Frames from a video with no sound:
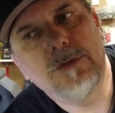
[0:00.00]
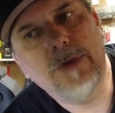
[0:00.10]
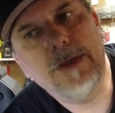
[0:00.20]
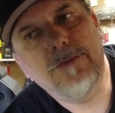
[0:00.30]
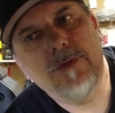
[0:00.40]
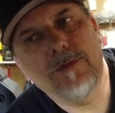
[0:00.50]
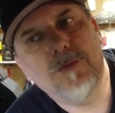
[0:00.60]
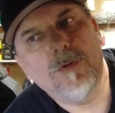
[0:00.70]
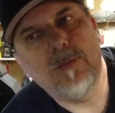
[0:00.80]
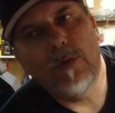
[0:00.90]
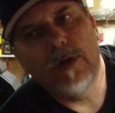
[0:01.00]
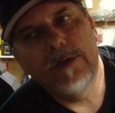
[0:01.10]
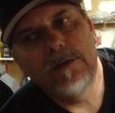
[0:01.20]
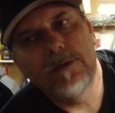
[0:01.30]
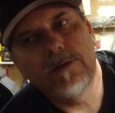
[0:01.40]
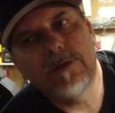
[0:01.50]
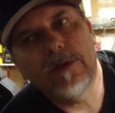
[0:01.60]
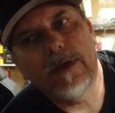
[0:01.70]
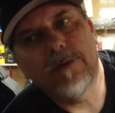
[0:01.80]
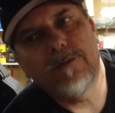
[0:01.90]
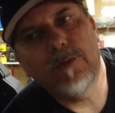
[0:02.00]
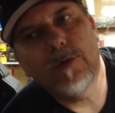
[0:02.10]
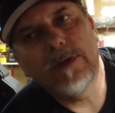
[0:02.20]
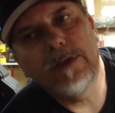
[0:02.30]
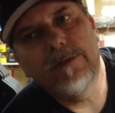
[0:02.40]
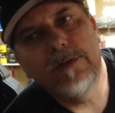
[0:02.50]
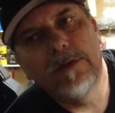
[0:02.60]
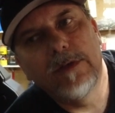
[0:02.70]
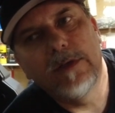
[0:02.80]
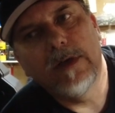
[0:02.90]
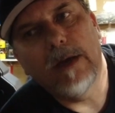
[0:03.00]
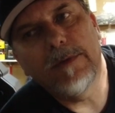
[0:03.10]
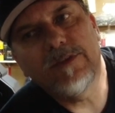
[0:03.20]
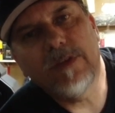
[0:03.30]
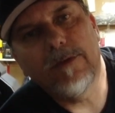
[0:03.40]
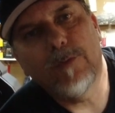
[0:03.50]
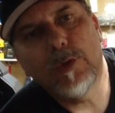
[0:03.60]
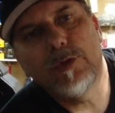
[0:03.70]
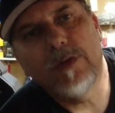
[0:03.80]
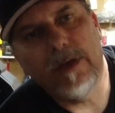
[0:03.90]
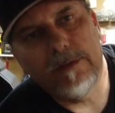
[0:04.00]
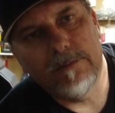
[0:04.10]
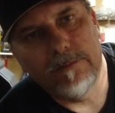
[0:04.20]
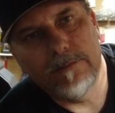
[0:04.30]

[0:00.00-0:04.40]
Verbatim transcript: wait, four forty-one, so that four even. I'm going to say a four twenty-nine.